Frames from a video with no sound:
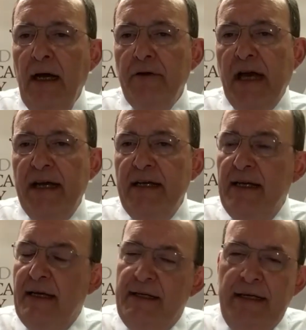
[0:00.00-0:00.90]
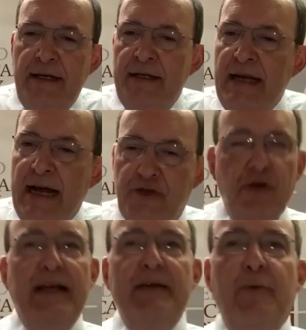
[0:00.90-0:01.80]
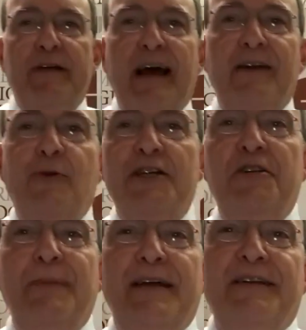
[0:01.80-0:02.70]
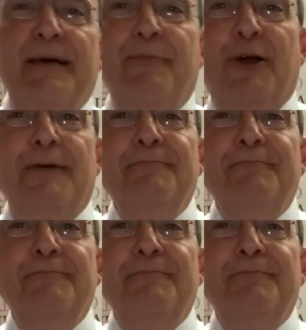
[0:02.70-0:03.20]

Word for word: Okay, it, naturally, we have got a question about Deborah,